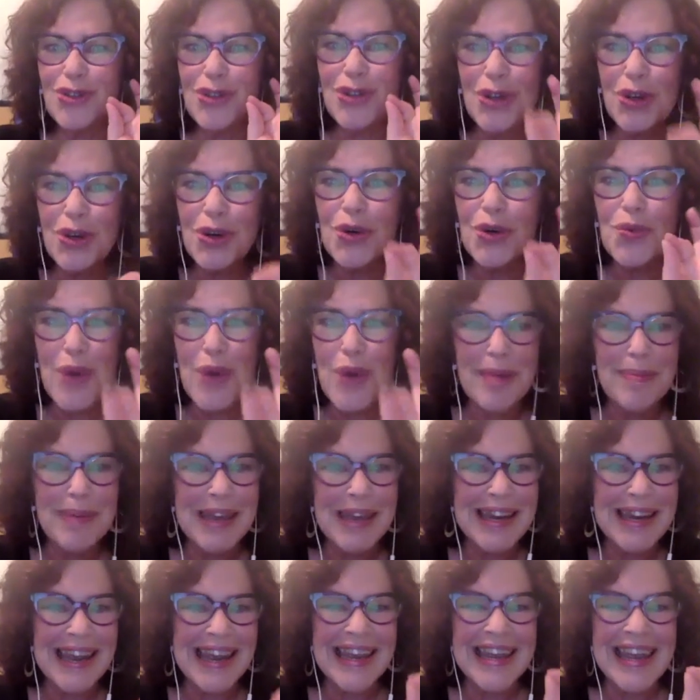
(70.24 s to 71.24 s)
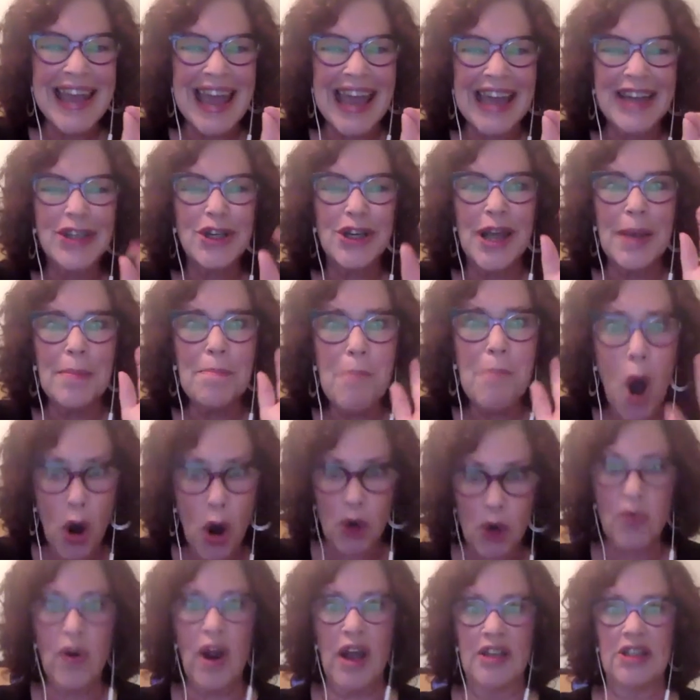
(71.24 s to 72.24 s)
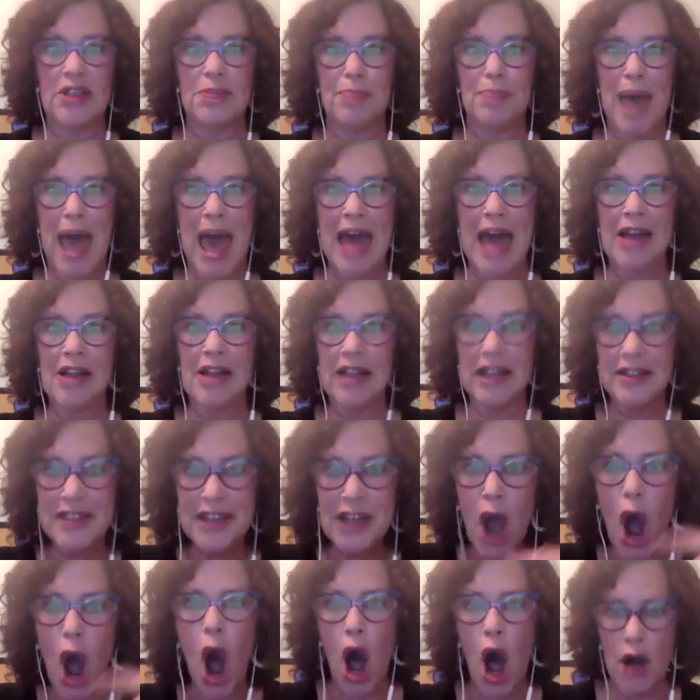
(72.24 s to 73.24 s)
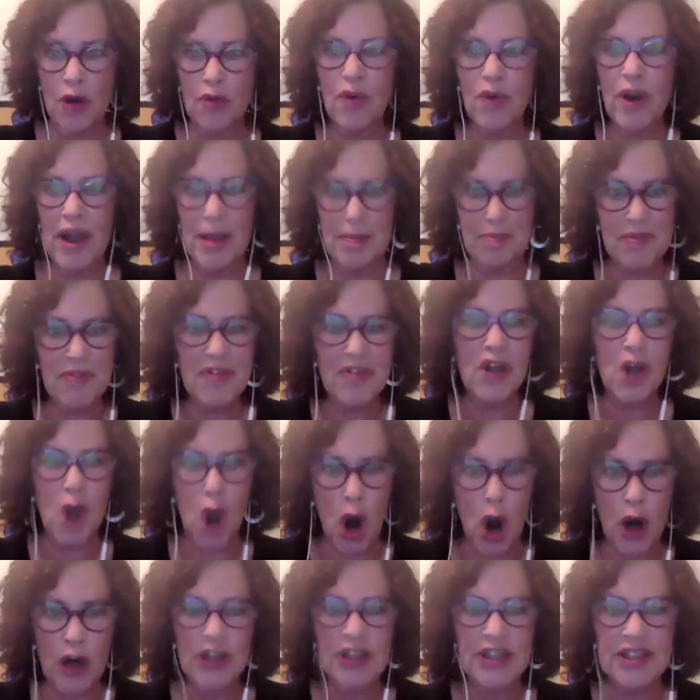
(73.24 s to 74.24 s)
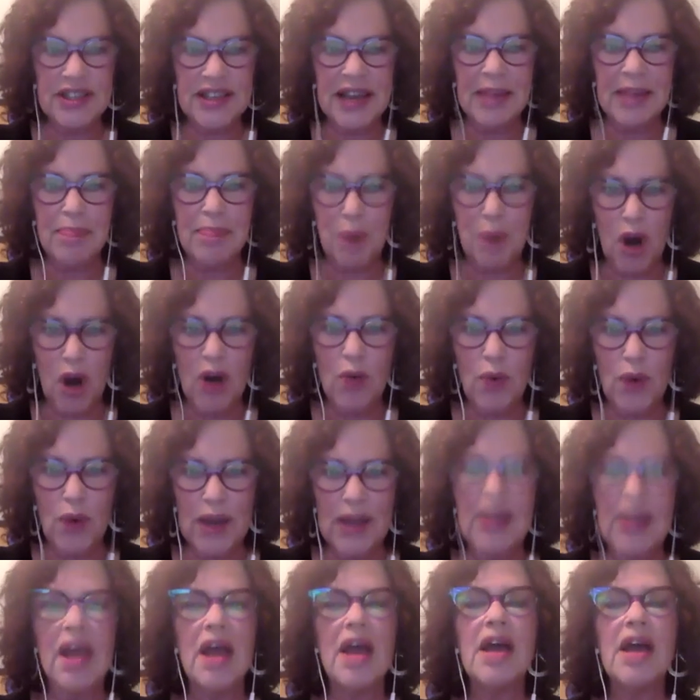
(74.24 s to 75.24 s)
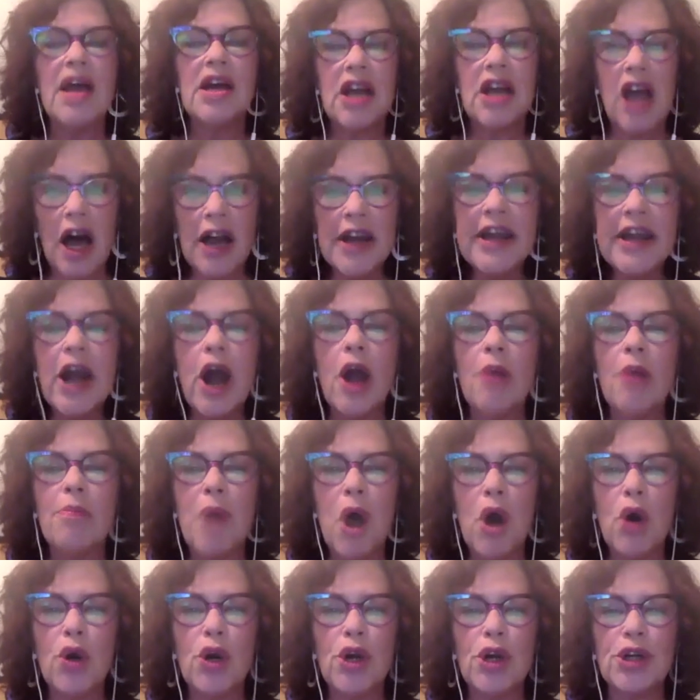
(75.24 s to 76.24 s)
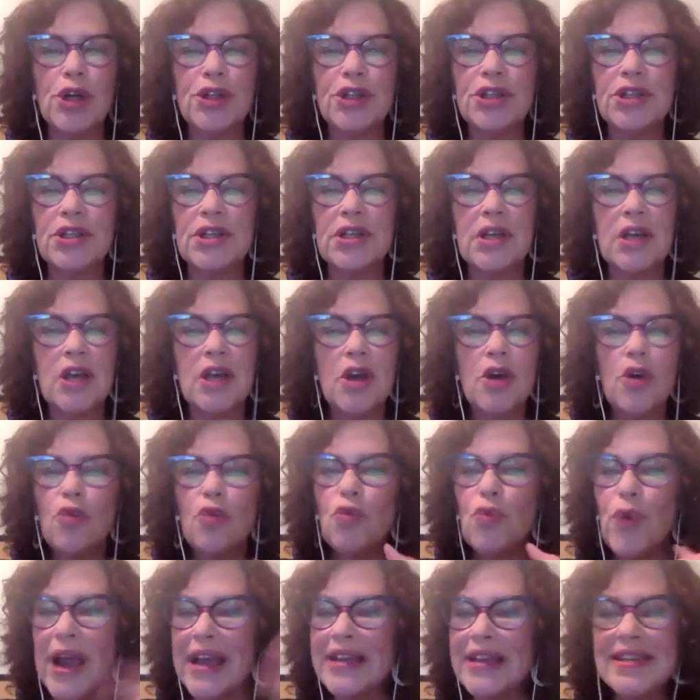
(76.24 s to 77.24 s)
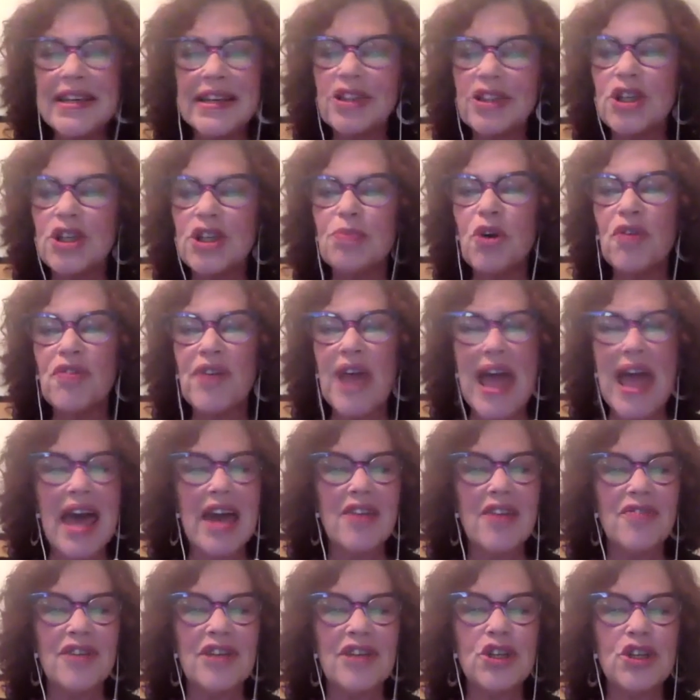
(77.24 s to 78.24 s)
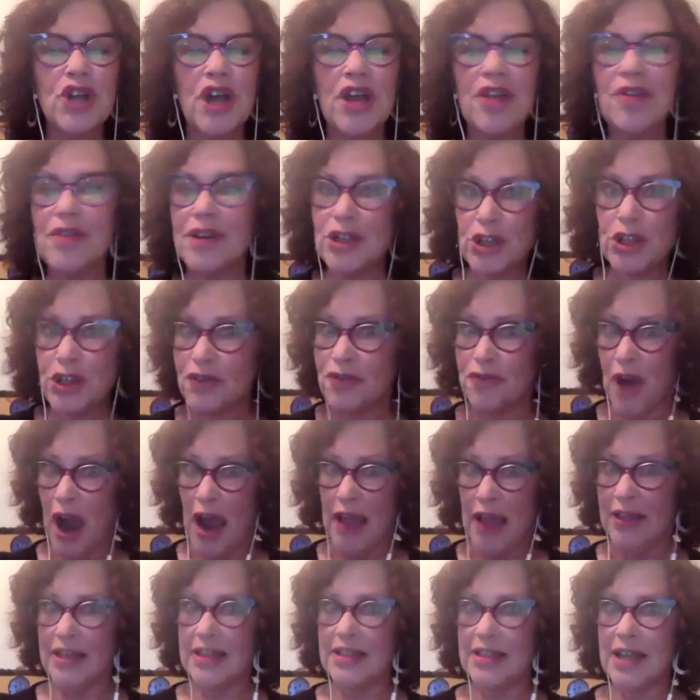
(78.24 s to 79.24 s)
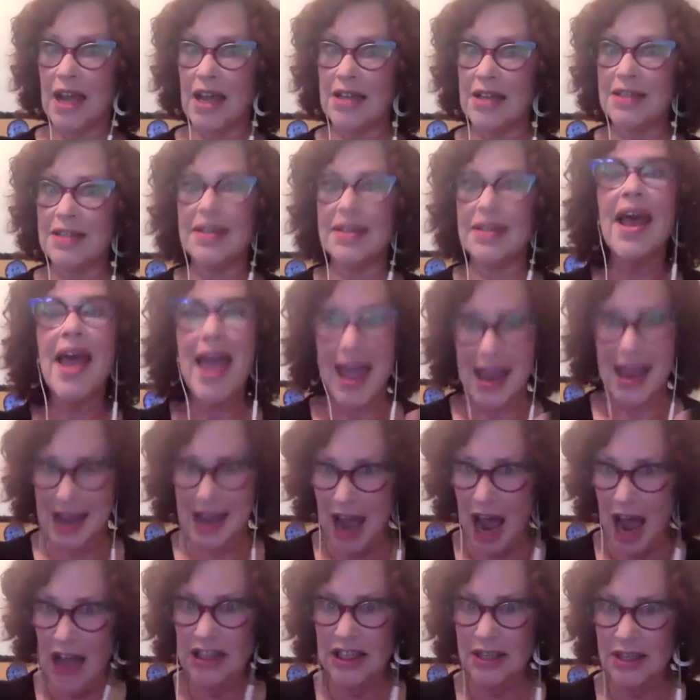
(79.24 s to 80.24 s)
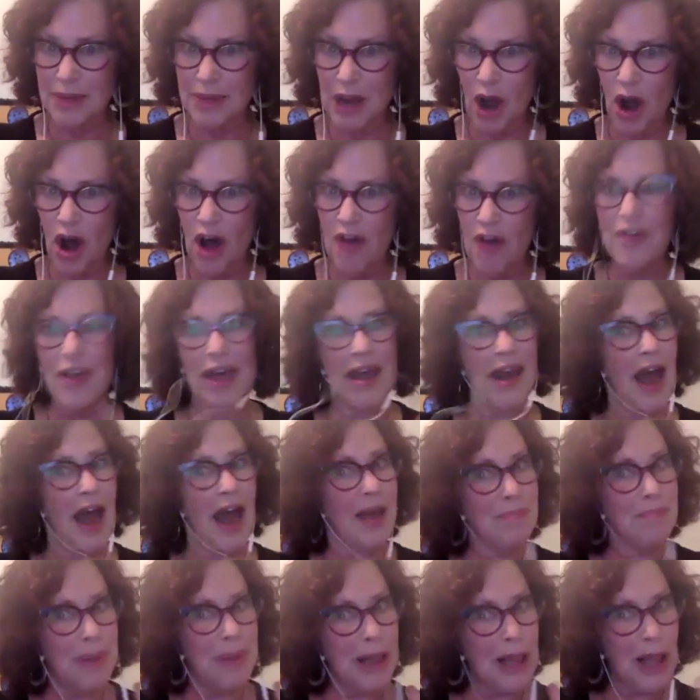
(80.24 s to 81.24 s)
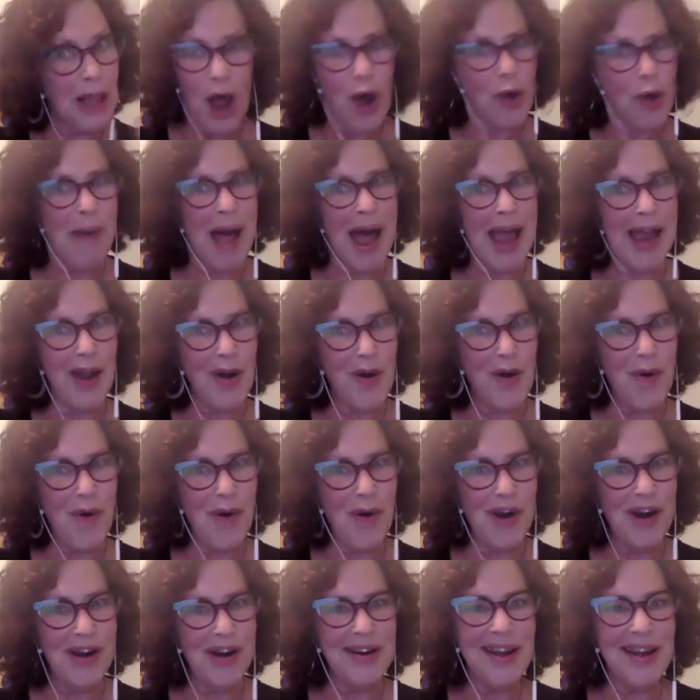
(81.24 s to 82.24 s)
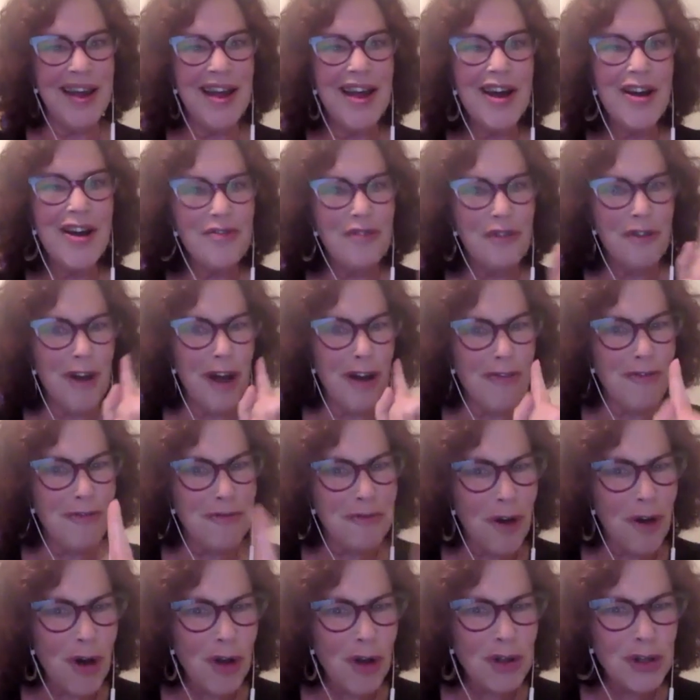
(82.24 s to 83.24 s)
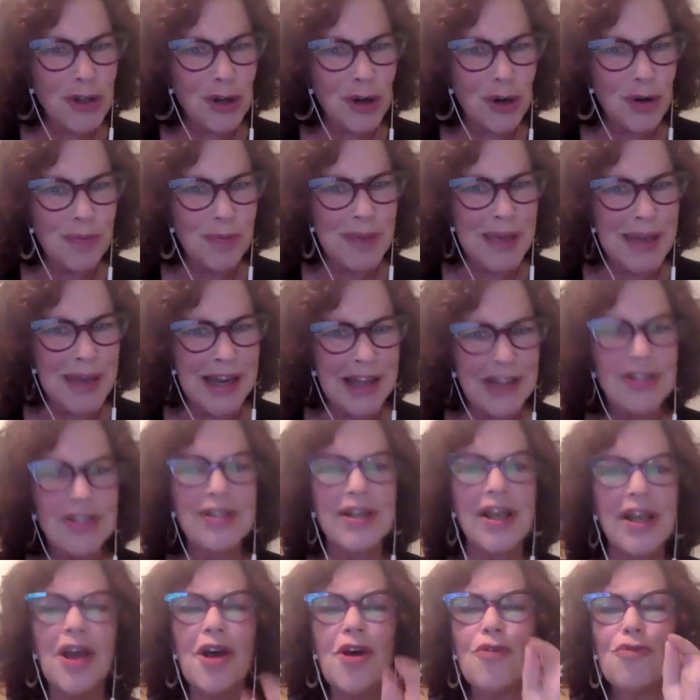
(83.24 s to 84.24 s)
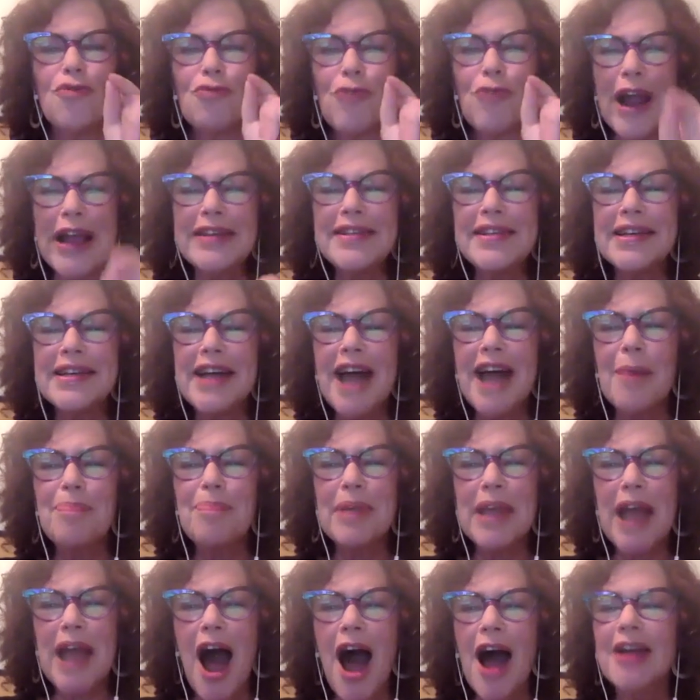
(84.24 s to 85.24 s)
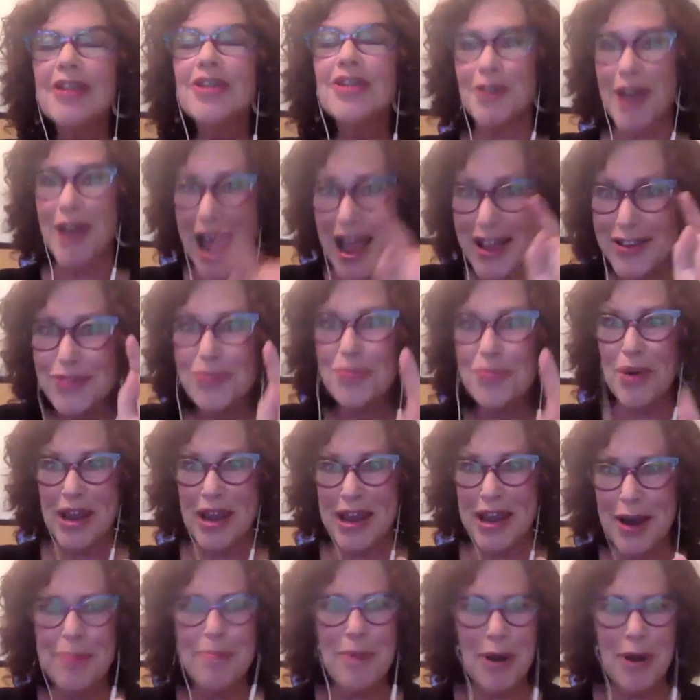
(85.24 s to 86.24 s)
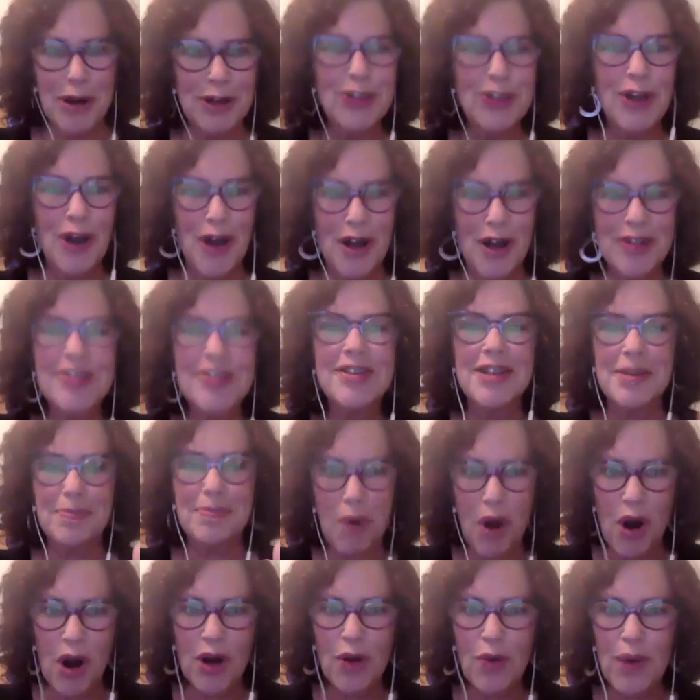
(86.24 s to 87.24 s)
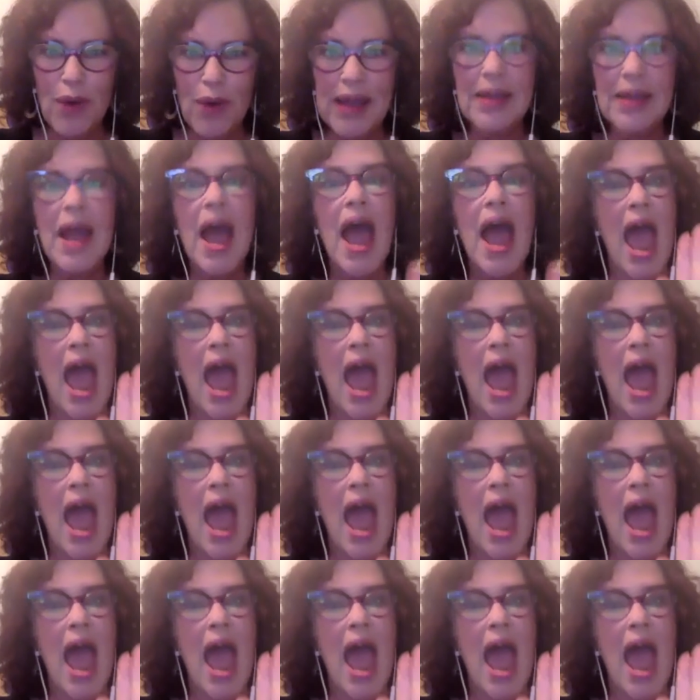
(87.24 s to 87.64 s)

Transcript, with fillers: two women engaging in motorized battle at the on ramp of the Garden State Parkway, gunning our motors, racing to move ahead of each other. And she finally does and cuts me off, and I blow my horn for a full two minutes racing up behind her as we emerge onto the parkway.